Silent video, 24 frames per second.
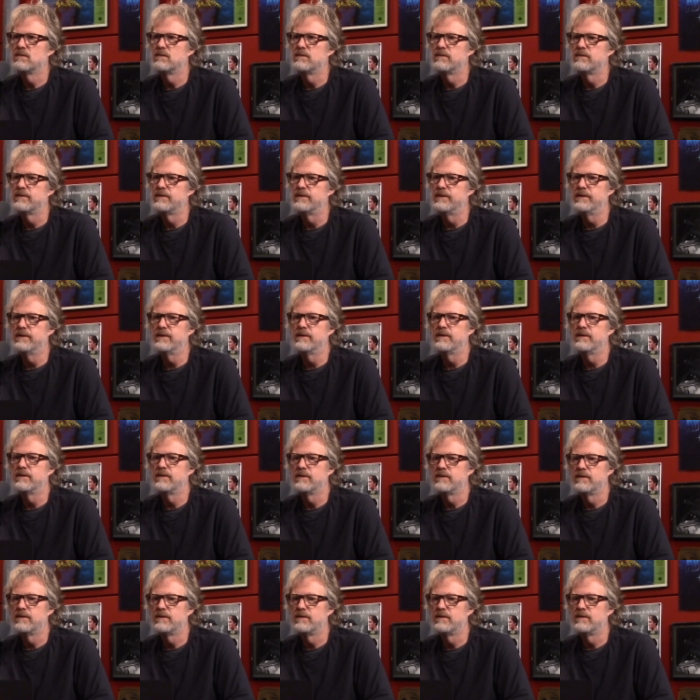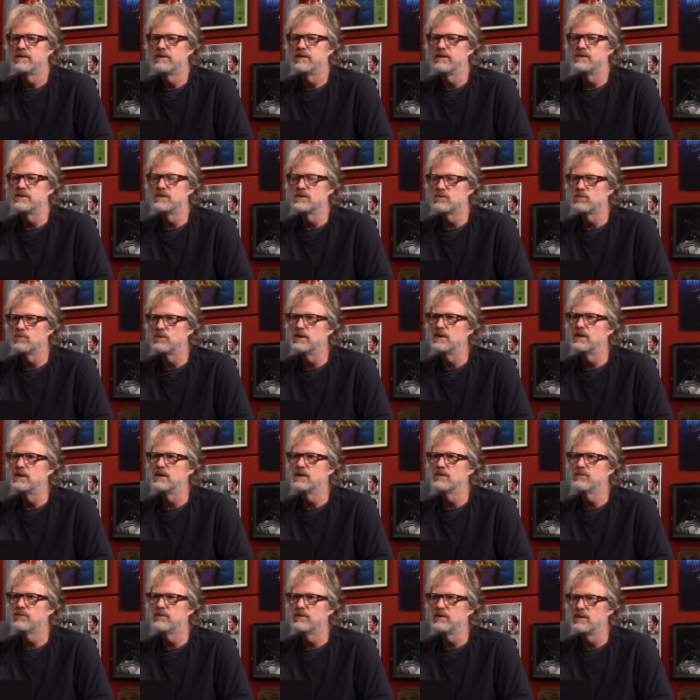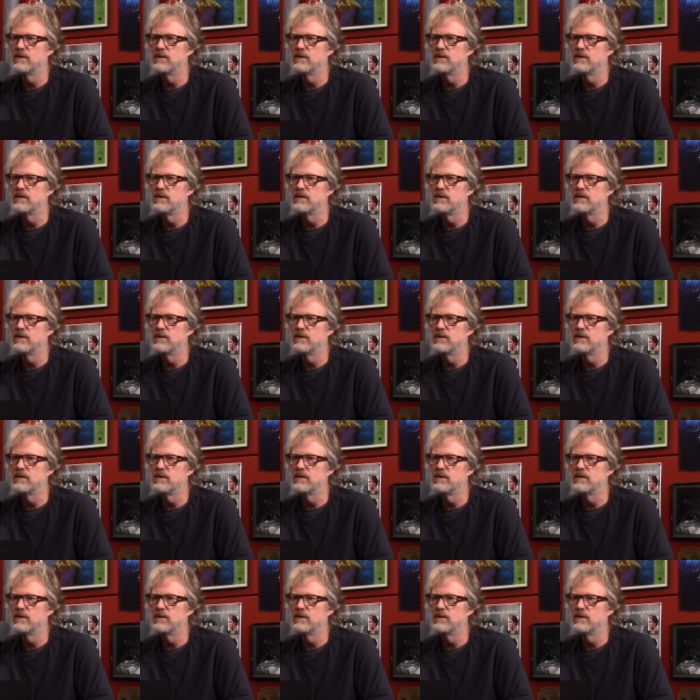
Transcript: Yeah. It's just really different.